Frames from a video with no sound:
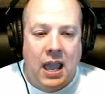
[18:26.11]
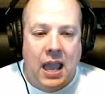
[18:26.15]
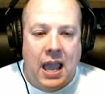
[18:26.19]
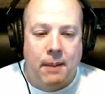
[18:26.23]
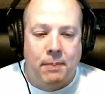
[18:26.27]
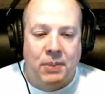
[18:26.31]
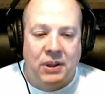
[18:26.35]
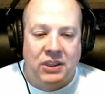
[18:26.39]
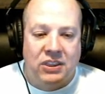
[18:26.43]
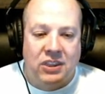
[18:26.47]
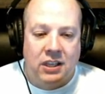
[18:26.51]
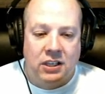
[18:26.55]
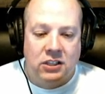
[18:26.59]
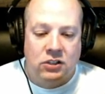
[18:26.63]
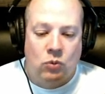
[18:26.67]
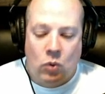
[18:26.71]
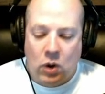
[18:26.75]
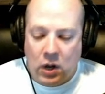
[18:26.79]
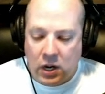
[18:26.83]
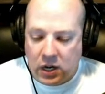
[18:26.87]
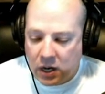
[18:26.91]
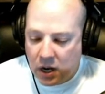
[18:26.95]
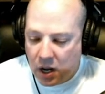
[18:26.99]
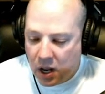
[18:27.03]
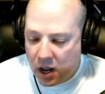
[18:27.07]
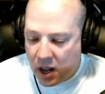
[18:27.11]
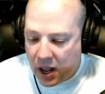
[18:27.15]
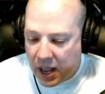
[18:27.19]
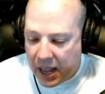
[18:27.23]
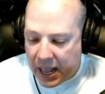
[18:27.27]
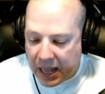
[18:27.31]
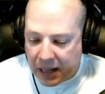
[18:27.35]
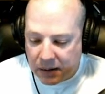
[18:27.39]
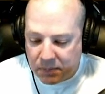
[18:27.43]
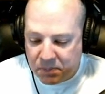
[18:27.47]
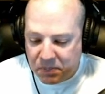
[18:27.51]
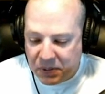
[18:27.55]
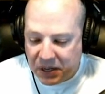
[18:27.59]
But this one
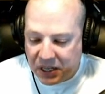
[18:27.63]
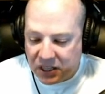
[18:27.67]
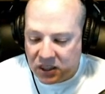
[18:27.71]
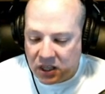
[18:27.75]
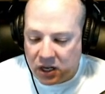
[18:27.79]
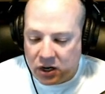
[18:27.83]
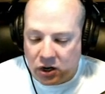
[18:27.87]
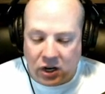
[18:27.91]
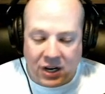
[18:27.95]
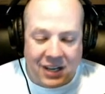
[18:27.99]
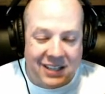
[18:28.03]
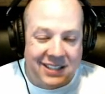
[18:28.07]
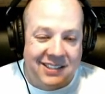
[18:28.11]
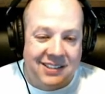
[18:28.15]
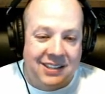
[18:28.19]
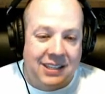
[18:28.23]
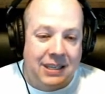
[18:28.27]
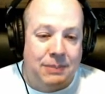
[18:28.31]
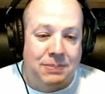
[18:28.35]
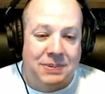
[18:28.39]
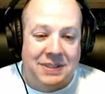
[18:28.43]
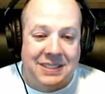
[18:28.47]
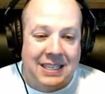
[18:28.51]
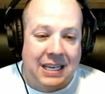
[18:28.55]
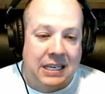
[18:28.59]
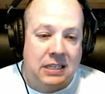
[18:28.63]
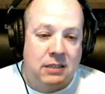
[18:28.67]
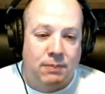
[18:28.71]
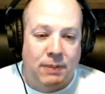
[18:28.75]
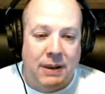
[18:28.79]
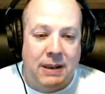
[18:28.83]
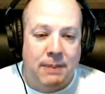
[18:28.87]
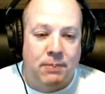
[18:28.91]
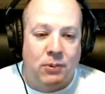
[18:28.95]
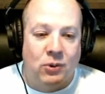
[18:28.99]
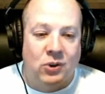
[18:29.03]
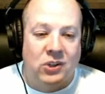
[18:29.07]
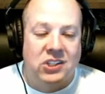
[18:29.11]
at Big Thunder can sleep six
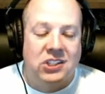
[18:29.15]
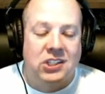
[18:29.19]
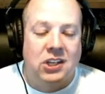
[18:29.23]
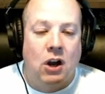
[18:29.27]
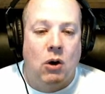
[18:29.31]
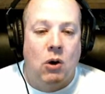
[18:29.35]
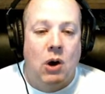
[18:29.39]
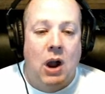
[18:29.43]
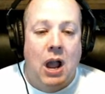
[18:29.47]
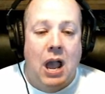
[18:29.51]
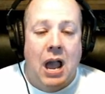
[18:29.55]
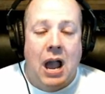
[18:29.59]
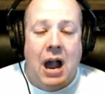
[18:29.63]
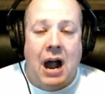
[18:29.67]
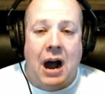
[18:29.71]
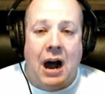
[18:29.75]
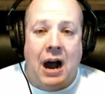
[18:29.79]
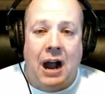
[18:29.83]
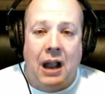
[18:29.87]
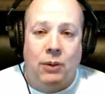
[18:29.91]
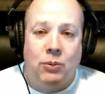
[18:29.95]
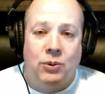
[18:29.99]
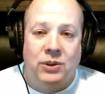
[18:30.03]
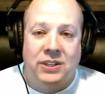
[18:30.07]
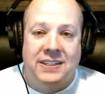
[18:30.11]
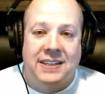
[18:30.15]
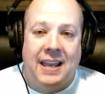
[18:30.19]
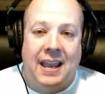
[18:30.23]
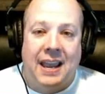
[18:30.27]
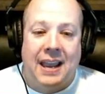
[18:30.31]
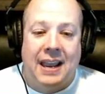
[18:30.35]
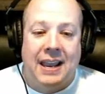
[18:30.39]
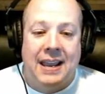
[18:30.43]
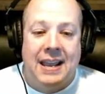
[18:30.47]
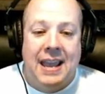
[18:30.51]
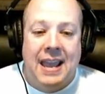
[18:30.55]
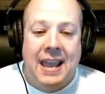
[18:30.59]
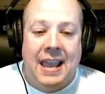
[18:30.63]
people. So I will
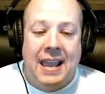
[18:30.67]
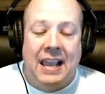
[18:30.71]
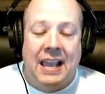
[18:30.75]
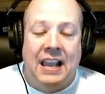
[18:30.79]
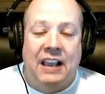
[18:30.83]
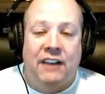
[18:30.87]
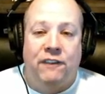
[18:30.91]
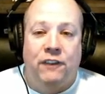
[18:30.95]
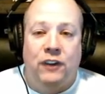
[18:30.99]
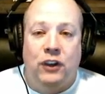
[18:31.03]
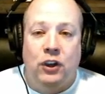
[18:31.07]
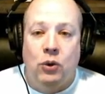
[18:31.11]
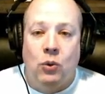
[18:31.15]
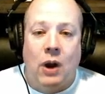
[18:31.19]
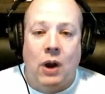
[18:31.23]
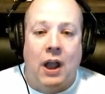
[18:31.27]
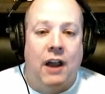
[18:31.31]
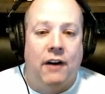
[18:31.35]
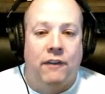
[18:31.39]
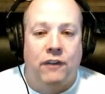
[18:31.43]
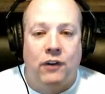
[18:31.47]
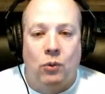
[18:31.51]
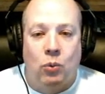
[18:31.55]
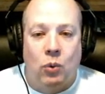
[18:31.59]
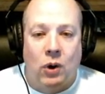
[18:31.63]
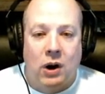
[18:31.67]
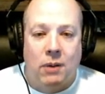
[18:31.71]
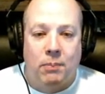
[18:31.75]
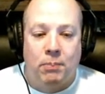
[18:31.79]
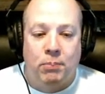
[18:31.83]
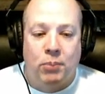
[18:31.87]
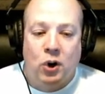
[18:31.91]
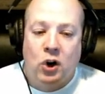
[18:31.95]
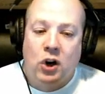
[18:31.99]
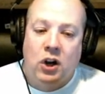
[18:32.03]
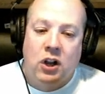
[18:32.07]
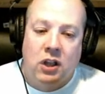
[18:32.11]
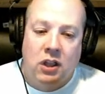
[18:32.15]
say, if you ever want to
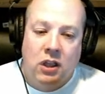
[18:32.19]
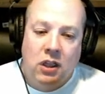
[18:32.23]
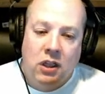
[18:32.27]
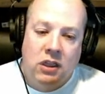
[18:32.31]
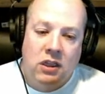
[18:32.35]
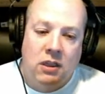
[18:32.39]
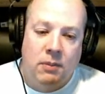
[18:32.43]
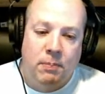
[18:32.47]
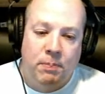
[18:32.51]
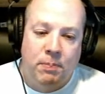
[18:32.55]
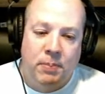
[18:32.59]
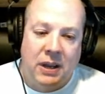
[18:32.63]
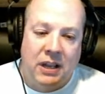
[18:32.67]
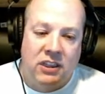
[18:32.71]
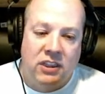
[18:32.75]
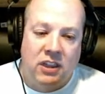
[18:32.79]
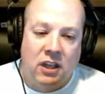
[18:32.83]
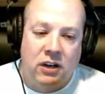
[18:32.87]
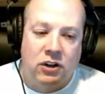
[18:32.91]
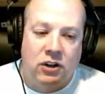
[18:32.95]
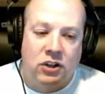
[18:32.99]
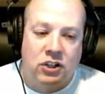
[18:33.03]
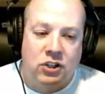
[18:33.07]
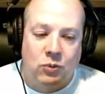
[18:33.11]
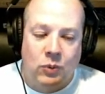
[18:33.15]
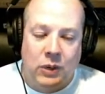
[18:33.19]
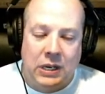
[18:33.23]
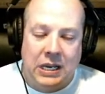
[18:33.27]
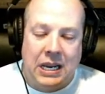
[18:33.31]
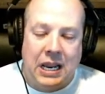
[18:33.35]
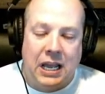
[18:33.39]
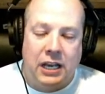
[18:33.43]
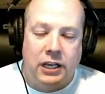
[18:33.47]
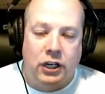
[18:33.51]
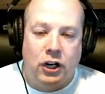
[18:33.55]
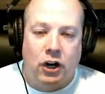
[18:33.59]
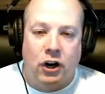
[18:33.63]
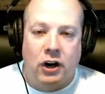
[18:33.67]
book the Big Thunder suite
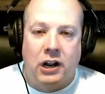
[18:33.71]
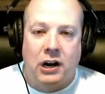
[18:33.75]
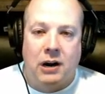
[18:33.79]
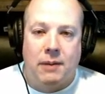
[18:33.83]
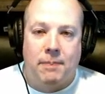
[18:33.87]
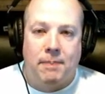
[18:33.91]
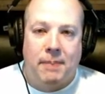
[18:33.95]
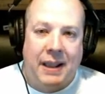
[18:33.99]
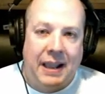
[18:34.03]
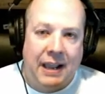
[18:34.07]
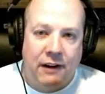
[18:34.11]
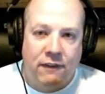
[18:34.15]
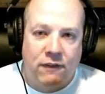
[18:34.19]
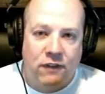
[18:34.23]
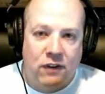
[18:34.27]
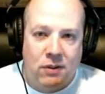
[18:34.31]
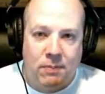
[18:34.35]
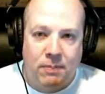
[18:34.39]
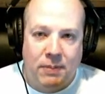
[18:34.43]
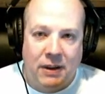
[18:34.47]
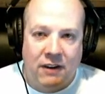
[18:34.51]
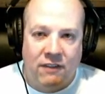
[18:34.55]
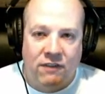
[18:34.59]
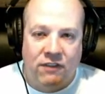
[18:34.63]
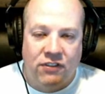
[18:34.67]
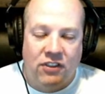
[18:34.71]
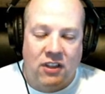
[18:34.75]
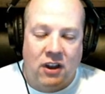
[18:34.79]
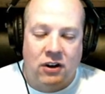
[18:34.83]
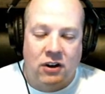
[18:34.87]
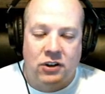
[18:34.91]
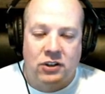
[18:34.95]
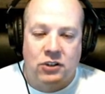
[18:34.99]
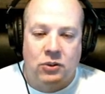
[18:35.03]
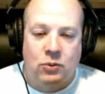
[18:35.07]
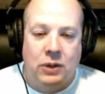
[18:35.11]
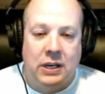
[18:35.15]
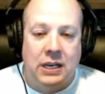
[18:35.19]
and you're going to pay for the Big Thunder
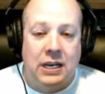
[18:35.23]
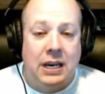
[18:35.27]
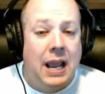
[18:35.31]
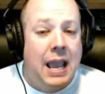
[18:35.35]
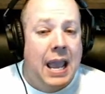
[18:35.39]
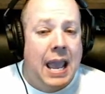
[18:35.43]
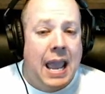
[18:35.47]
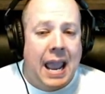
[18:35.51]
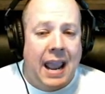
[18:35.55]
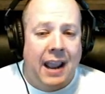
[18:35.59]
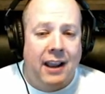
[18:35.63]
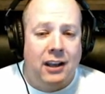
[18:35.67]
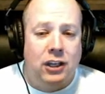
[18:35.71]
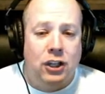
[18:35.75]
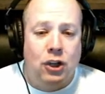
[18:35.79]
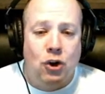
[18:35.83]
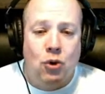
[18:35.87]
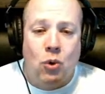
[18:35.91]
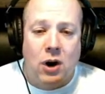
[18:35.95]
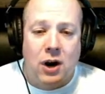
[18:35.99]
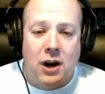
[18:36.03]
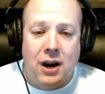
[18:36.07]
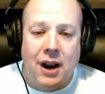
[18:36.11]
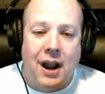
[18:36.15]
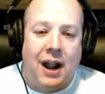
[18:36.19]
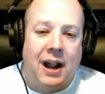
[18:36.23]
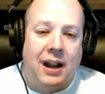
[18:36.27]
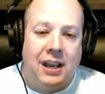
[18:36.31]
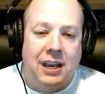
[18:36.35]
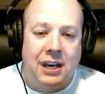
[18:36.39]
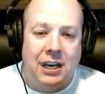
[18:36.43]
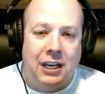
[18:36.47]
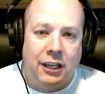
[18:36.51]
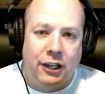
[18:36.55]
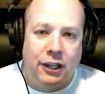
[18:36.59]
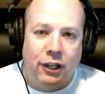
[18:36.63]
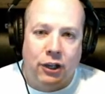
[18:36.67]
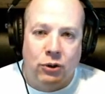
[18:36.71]
suite and you are not going
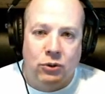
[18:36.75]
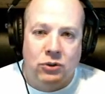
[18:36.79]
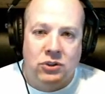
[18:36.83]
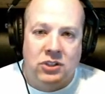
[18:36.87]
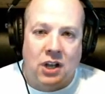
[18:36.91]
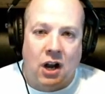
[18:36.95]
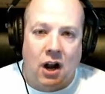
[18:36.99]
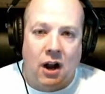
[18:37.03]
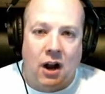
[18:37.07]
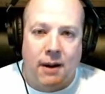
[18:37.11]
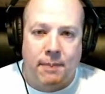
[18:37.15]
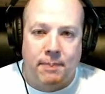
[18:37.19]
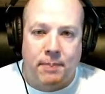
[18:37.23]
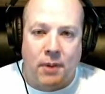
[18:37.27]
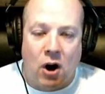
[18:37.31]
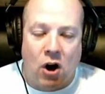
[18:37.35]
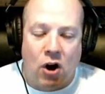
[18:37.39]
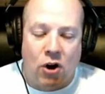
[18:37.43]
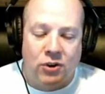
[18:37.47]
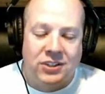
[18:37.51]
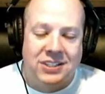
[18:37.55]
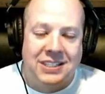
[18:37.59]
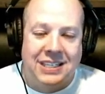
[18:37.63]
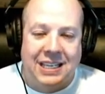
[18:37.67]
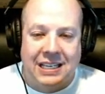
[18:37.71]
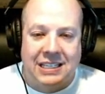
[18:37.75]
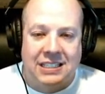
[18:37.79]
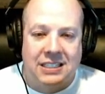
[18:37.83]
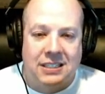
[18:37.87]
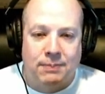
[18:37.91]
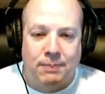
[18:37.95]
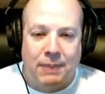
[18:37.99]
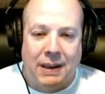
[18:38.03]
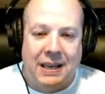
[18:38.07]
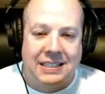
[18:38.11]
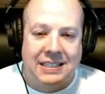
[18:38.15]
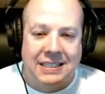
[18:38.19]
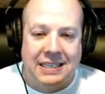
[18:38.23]
to use up all six
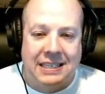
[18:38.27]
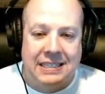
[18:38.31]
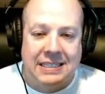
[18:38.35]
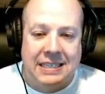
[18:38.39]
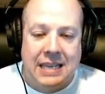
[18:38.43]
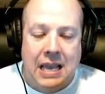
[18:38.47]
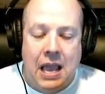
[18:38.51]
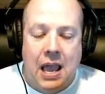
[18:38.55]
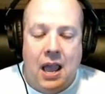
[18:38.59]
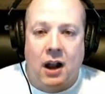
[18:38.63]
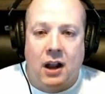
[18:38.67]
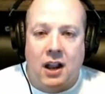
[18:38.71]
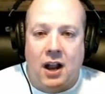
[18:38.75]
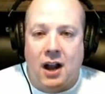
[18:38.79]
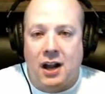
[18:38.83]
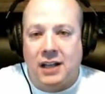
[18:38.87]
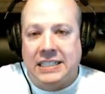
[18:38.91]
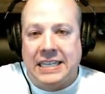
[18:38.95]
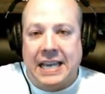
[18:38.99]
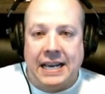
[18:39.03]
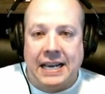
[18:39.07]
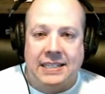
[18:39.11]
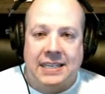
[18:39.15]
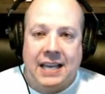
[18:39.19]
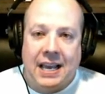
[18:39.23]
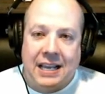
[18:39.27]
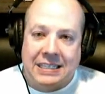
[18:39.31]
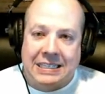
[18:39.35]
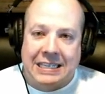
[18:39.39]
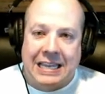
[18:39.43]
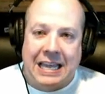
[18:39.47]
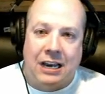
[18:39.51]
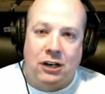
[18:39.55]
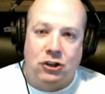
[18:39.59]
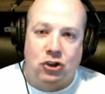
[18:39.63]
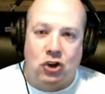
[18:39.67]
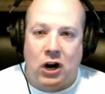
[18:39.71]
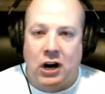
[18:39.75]
spaces, contact us
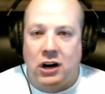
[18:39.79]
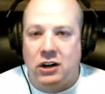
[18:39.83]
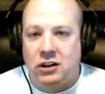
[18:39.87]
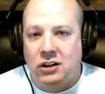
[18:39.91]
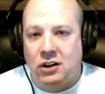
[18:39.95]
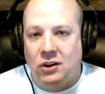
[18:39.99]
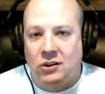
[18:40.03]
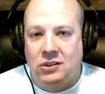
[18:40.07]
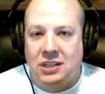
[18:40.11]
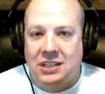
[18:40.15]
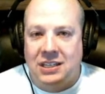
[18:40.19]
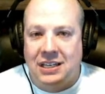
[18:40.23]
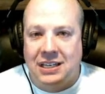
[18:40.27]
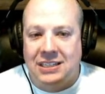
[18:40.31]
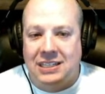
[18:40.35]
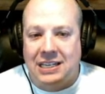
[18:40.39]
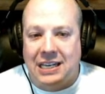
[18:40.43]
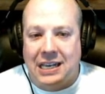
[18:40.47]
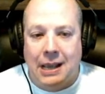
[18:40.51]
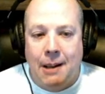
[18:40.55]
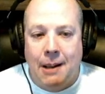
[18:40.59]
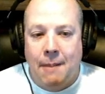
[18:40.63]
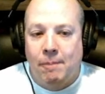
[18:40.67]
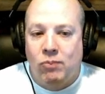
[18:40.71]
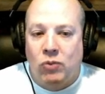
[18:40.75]
at A Dryer Dose of Disney.